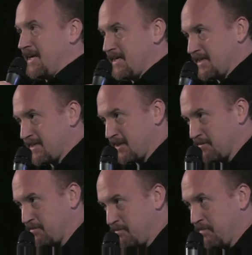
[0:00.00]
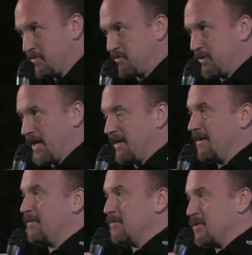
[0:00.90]
I could still split.
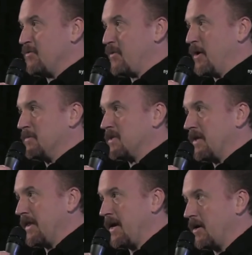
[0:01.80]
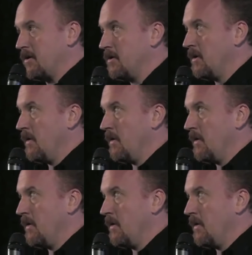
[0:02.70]
So far I'm still there.